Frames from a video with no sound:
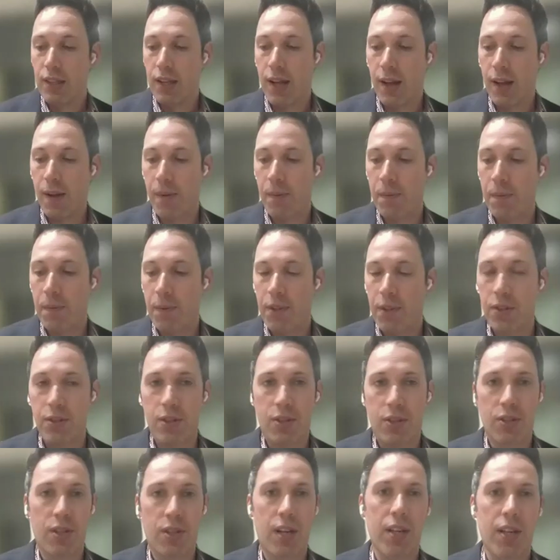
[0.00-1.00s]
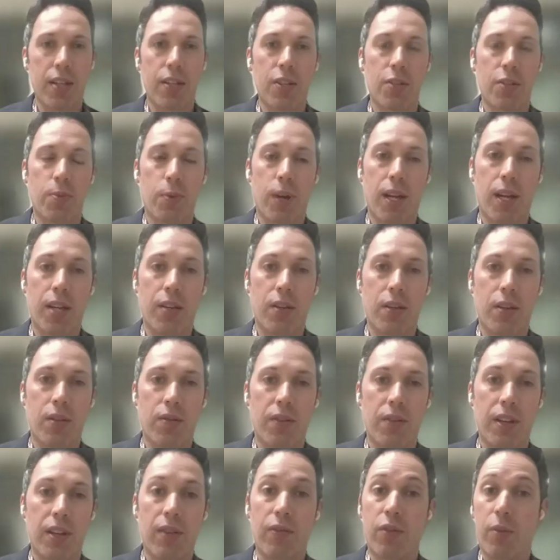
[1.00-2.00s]
um, to study the spread
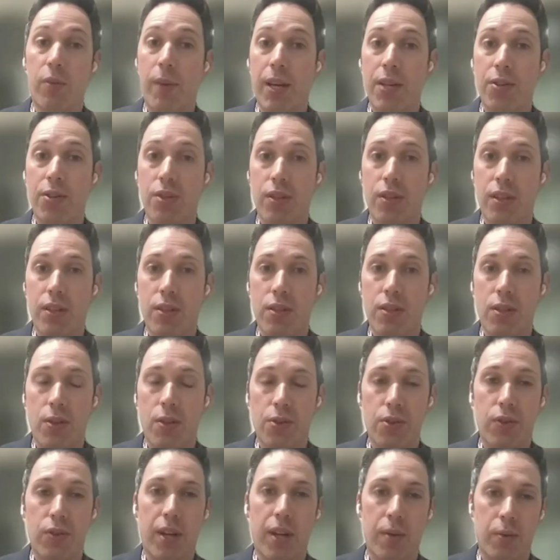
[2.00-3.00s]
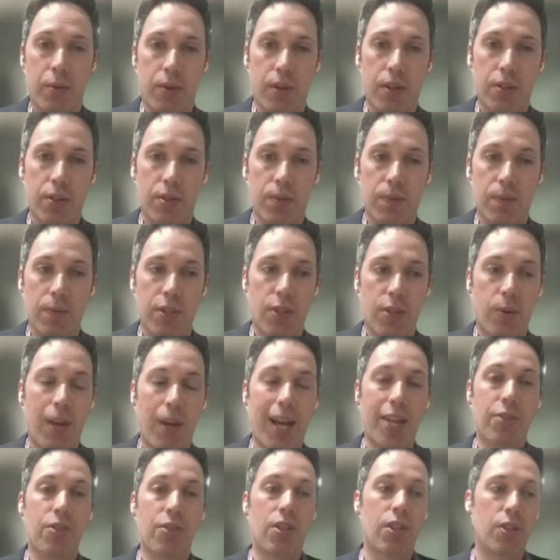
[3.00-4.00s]
of information in social networks. So we
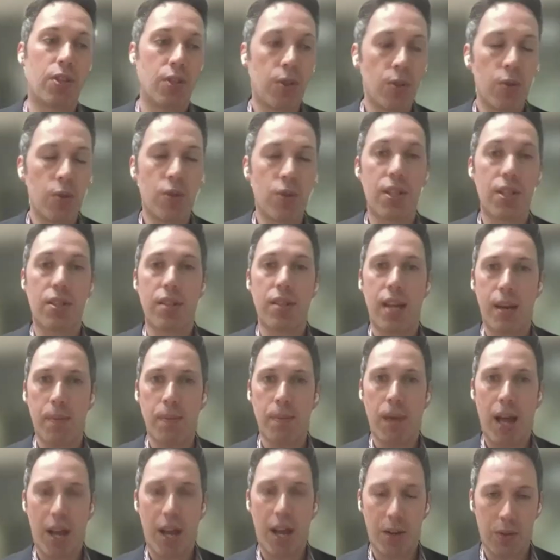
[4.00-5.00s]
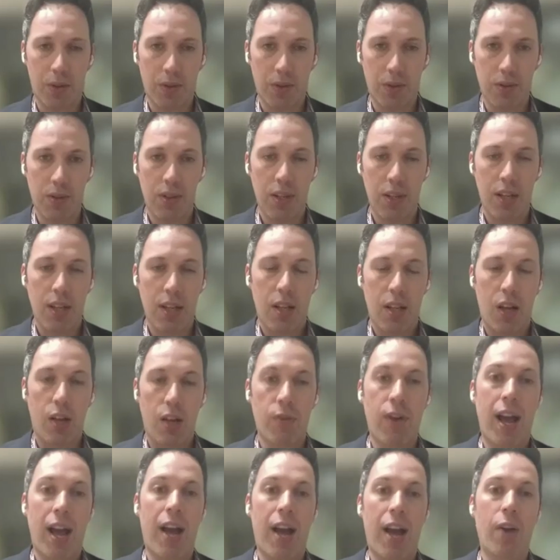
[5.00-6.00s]
actually use the same models
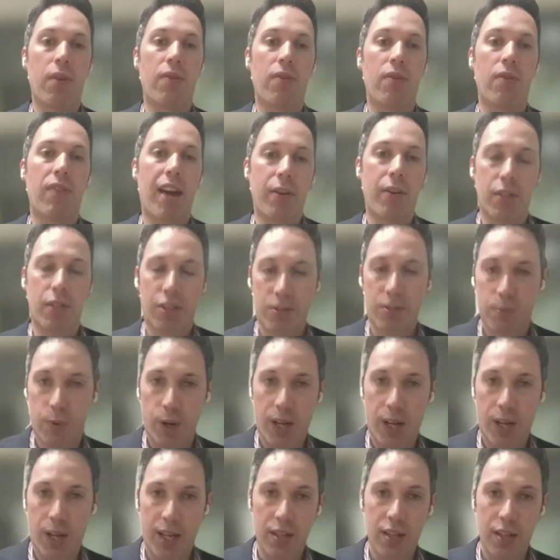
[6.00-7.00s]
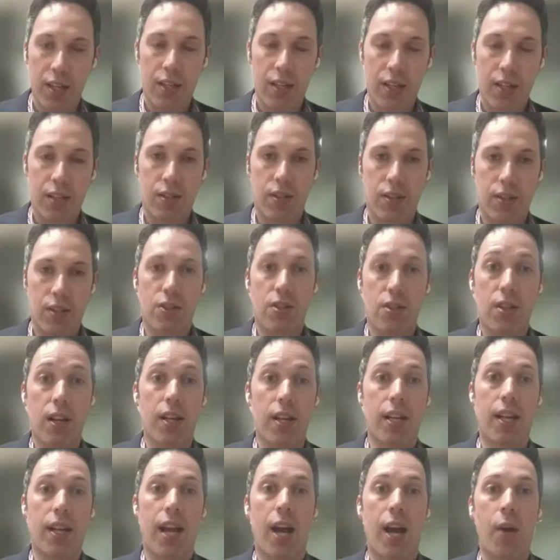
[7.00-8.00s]
of how a virus spread to
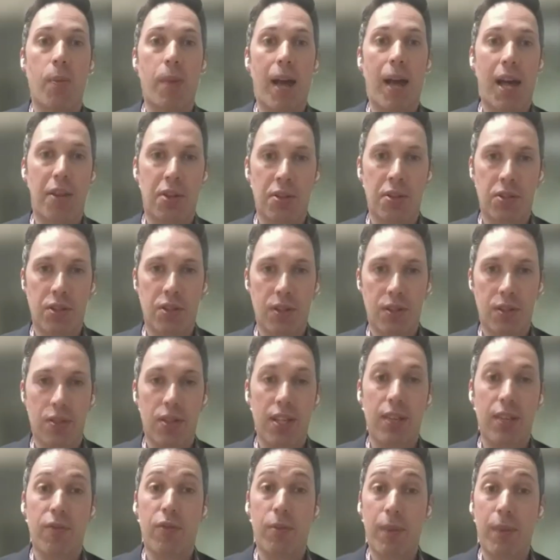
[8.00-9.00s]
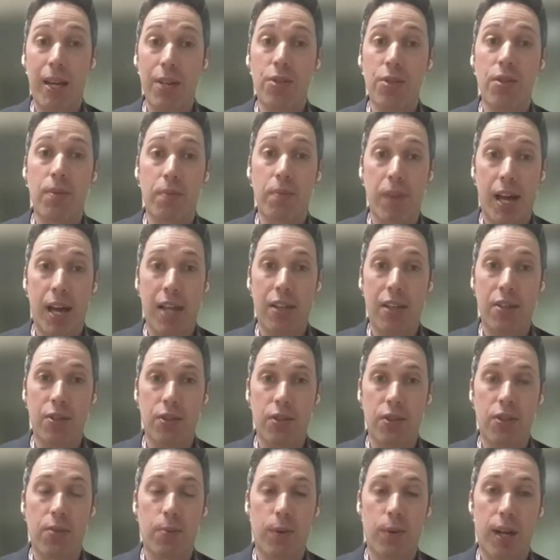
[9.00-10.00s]
study how pathogens, information
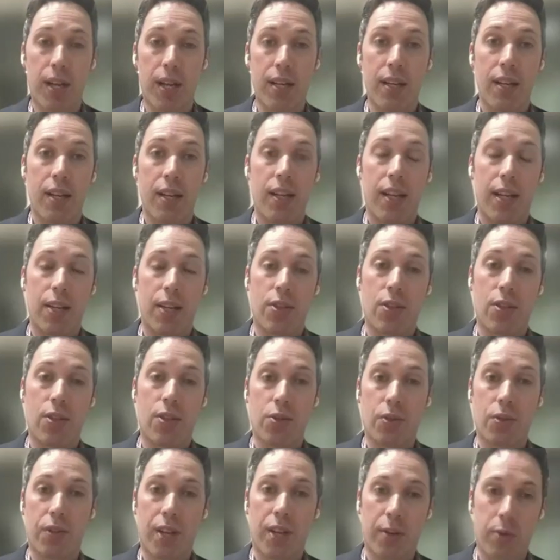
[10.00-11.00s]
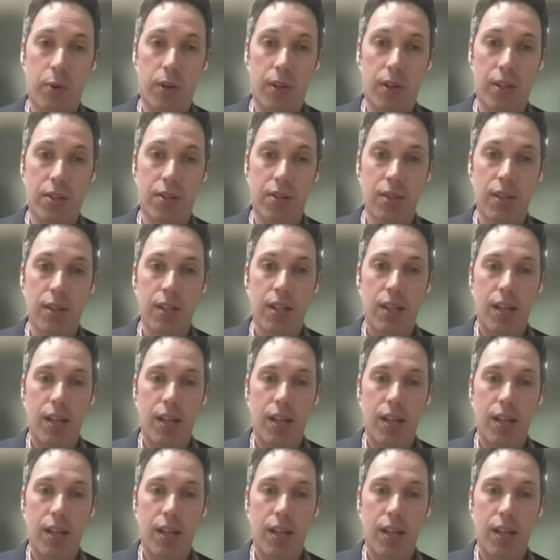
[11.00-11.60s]
pathogens spread in social networks.